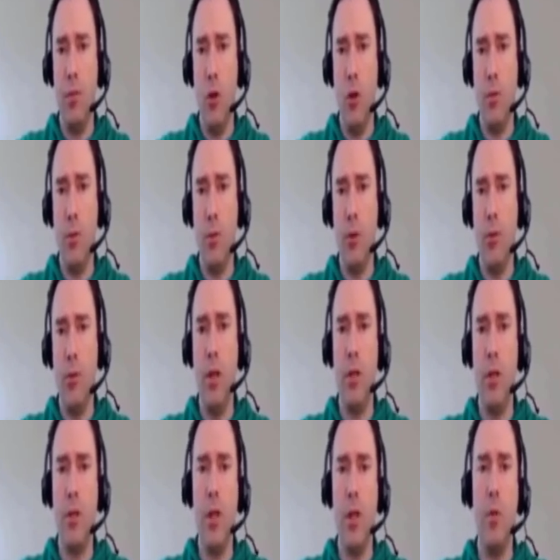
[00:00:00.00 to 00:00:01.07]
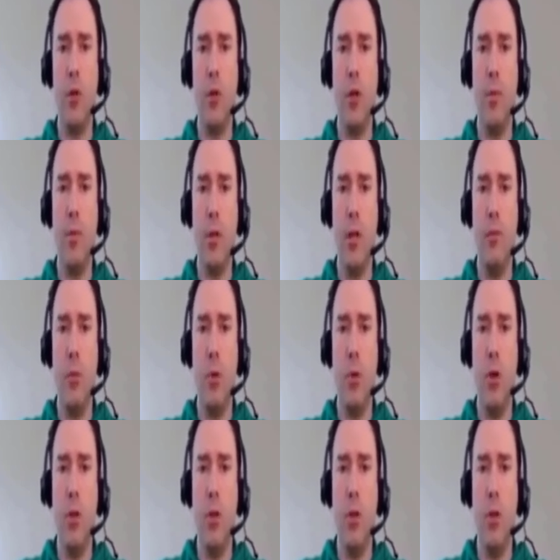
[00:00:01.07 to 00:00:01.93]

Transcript: The bishop's already established himself.